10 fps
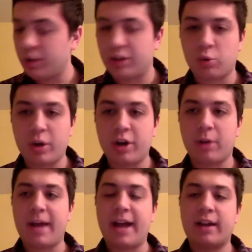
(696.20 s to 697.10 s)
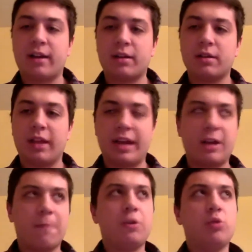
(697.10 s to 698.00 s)
Twitter back like
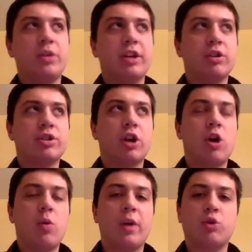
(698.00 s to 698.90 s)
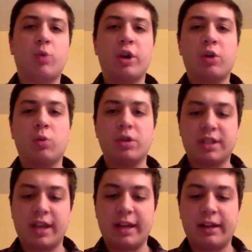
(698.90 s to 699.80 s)
a few years ago when Twitter was
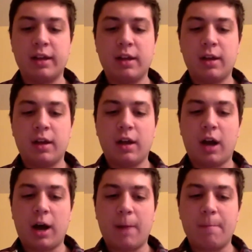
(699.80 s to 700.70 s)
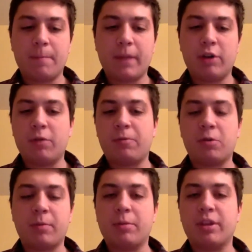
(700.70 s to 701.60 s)
like I don't know if you
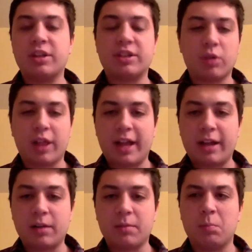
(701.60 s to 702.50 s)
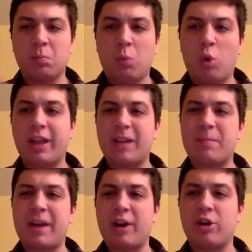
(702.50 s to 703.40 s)
remember this, there were like more
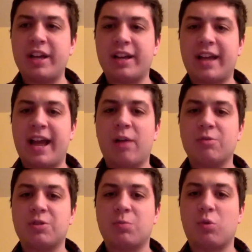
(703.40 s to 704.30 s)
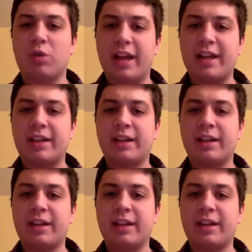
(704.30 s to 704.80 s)
like parody accounts, more like